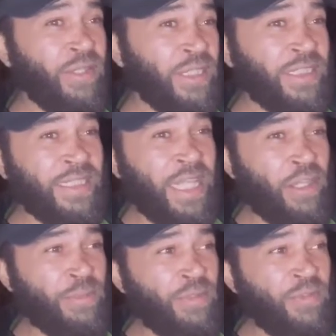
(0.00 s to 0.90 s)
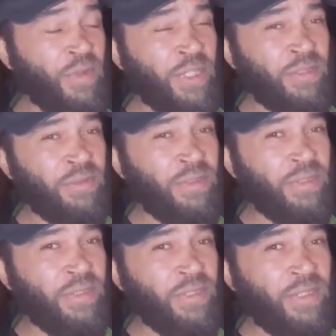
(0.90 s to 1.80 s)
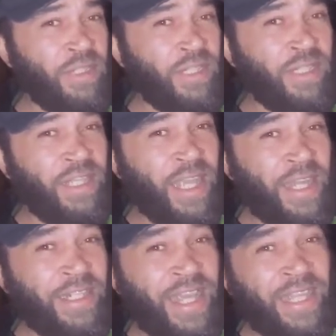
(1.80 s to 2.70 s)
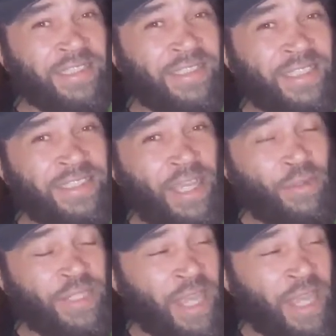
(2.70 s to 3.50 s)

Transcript: 6 hours before and ends 6 hours